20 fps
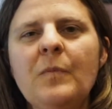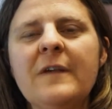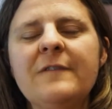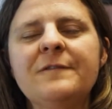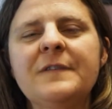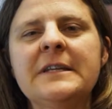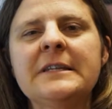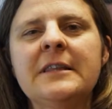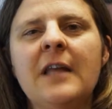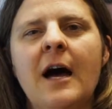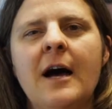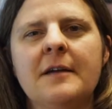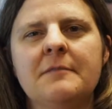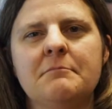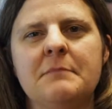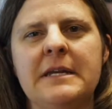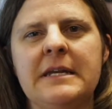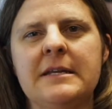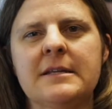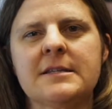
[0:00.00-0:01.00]
Feedlot
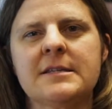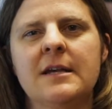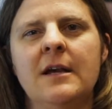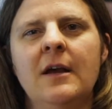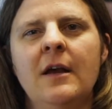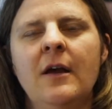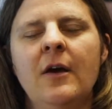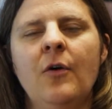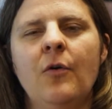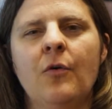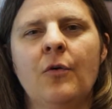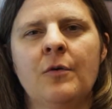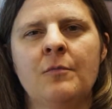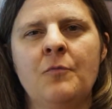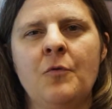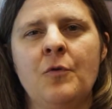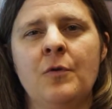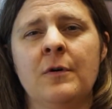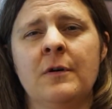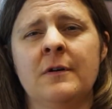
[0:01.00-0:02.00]
meats, or
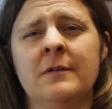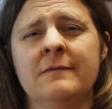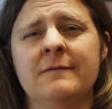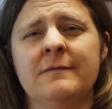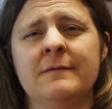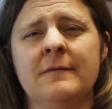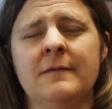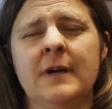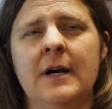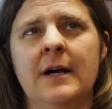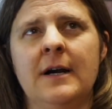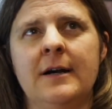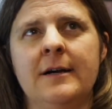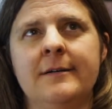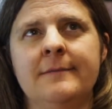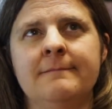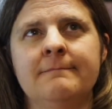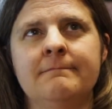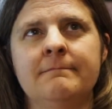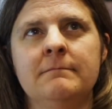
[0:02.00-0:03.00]
more
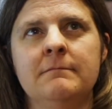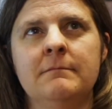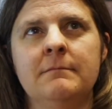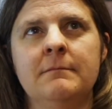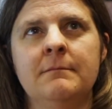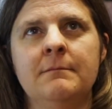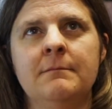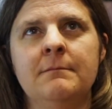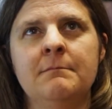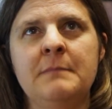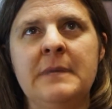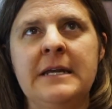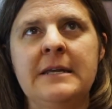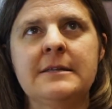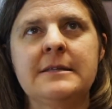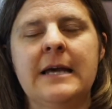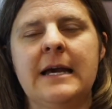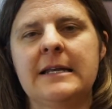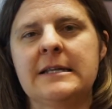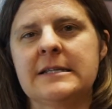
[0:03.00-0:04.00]

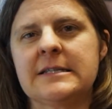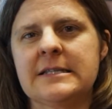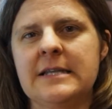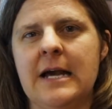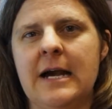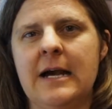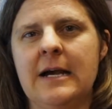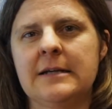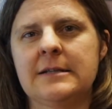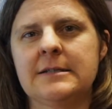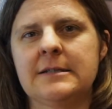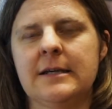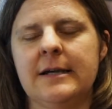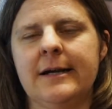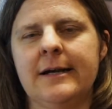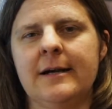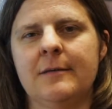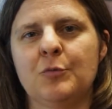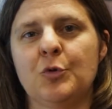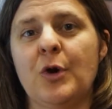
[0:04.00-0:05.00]
meat that is not
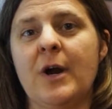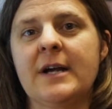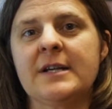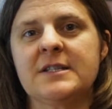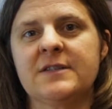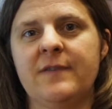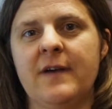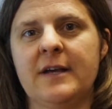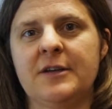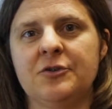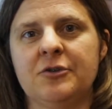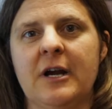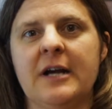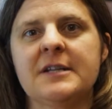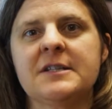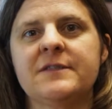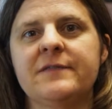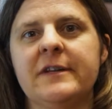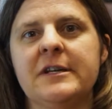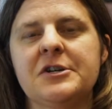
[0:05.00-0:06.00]
grass-fed,
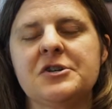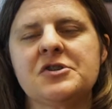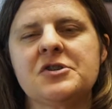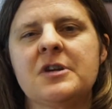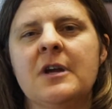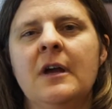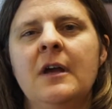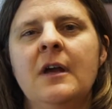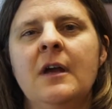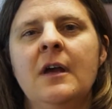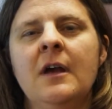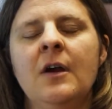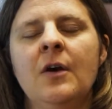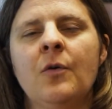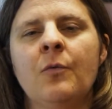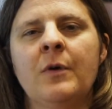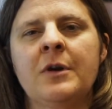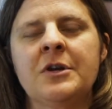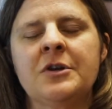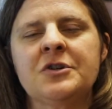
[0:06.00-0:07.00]
grass-finished.
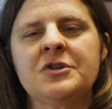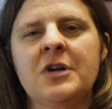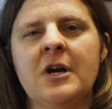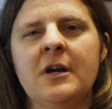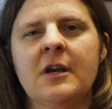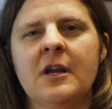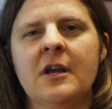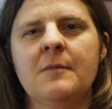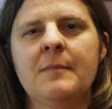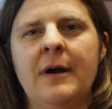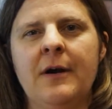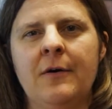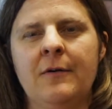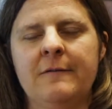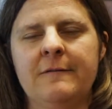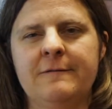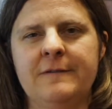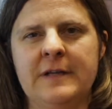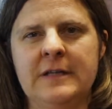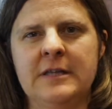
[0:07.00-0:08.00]
When you're talking
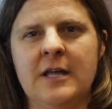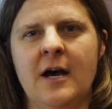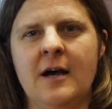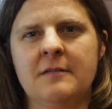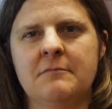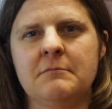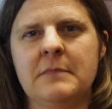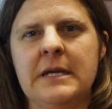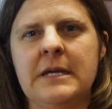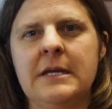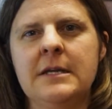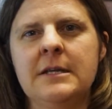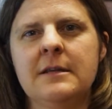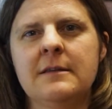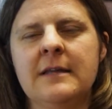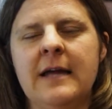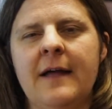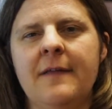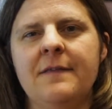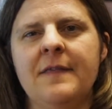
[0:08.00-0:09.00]
about feedlot meat,
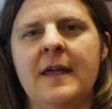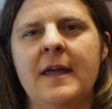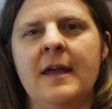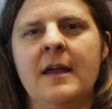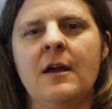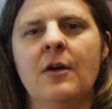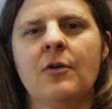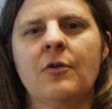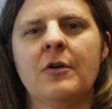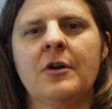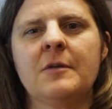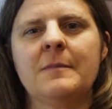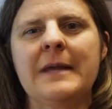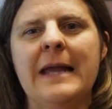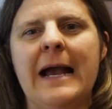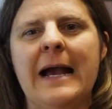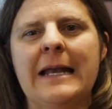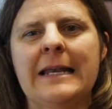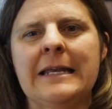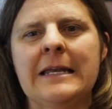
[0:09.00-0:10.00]
that they are going to be
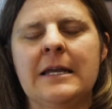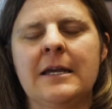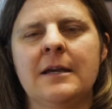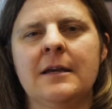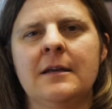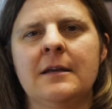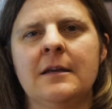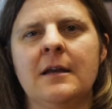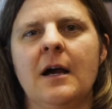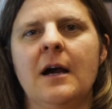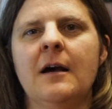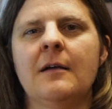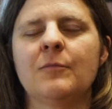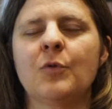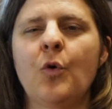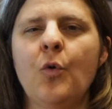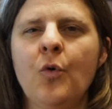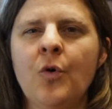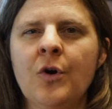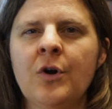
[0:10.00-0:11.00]
adding in
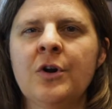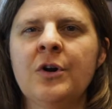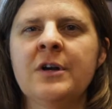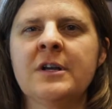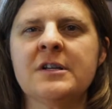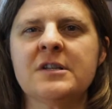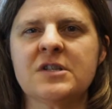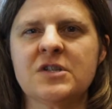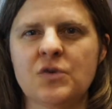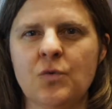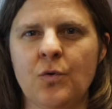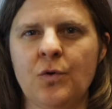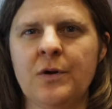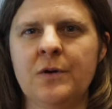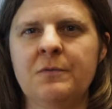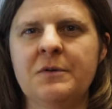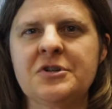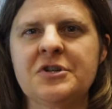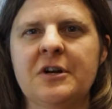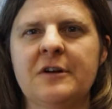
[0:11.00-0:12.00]
corn and
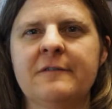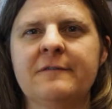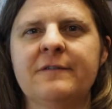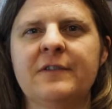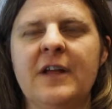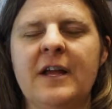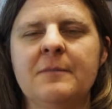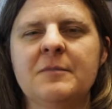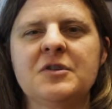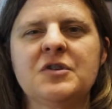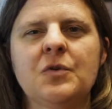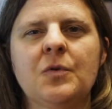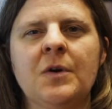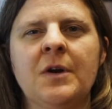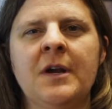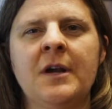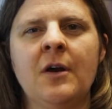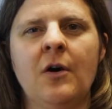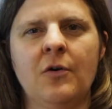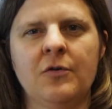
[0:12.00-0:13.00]
soy, which are
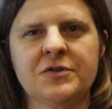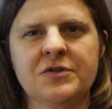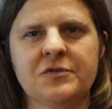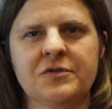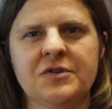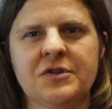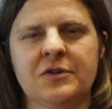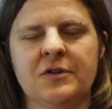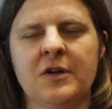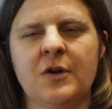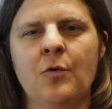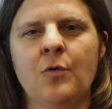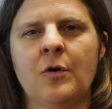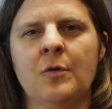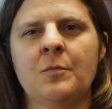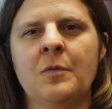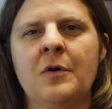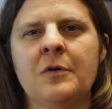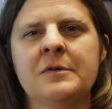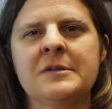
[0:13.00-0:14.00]
inflammatory, also certainly
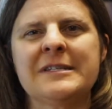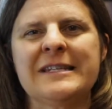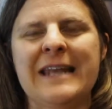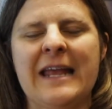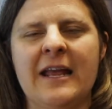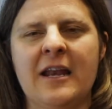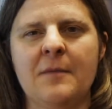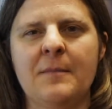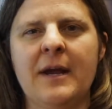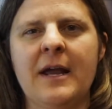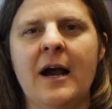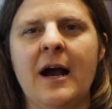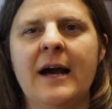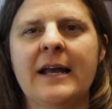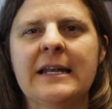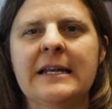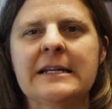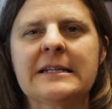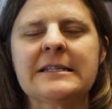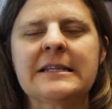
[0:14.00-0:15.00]
hormones and
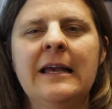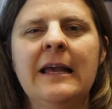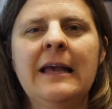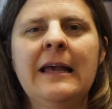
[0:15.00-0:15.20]
antibiotics.